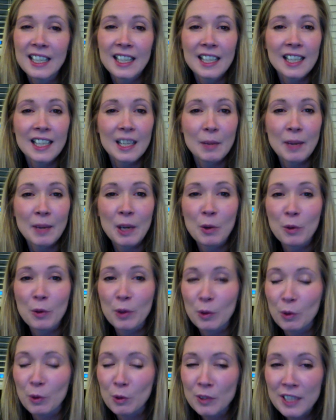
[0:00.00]
Well, the
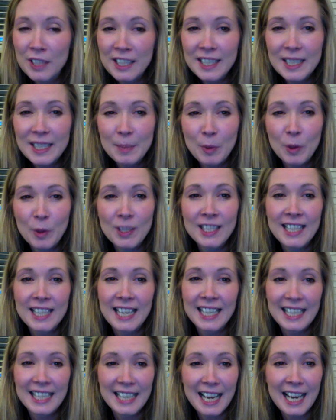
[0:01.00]
only response I
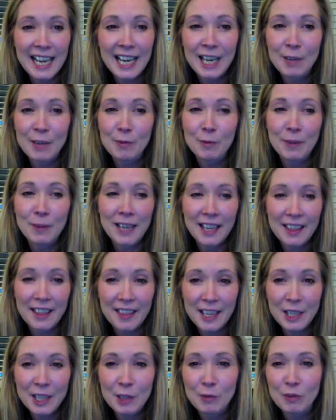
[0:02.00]
can have when I
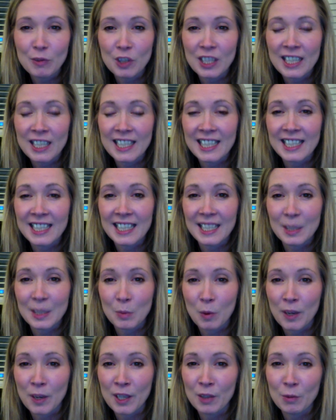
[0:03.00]
think of Jesus is
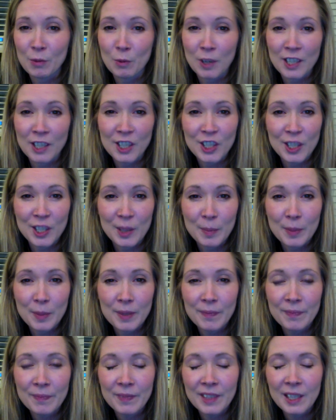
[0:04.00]
one of worship,
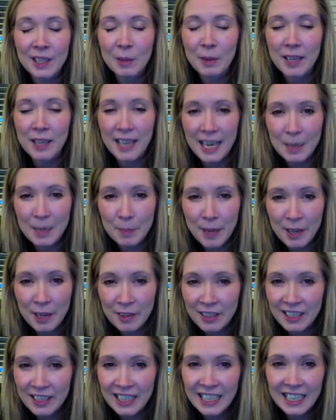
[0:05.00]
where I bow the
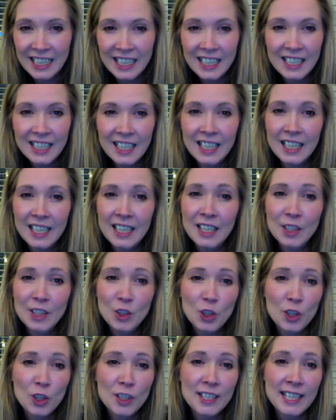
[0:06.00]
knee,
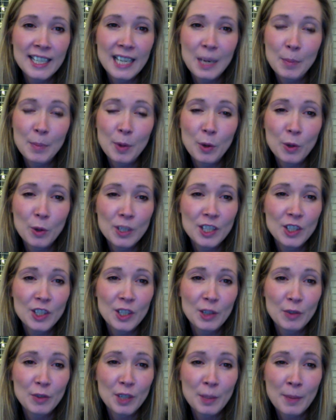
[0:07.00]
choosing a posture of
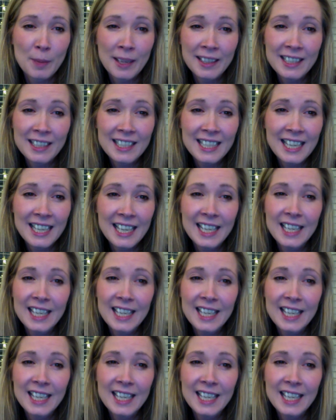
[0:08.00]
humility,